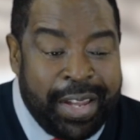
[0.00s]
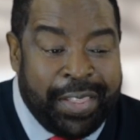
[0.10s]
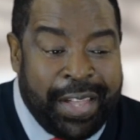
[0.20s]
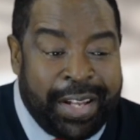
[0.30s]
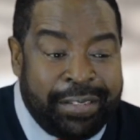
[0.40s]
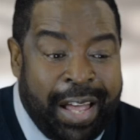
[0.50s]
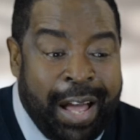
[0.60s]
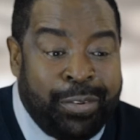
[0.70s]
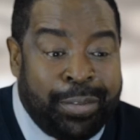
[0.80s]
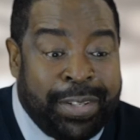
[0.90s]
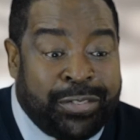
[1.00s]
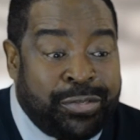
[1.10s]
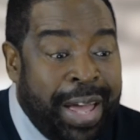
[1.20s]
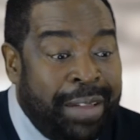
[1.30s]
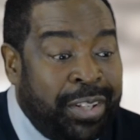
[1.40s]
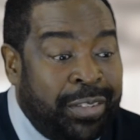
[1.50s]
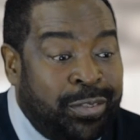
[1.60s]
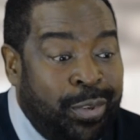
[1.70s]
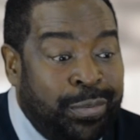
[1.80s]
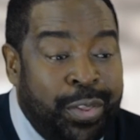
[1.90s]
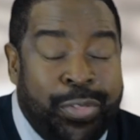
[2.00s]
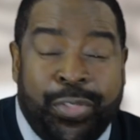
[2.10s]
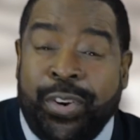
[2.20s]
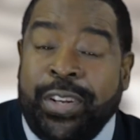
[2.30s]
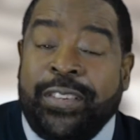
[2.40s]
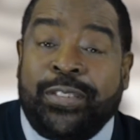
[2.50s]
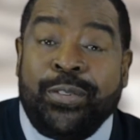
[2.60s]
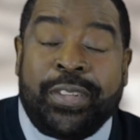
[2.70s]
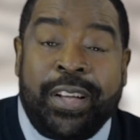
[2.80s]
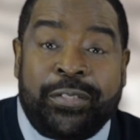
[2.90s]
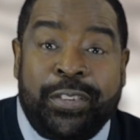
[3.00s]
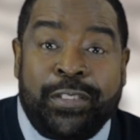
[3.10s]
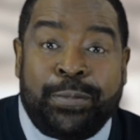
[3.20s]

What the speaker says: that I would be traveling to over 32 countries,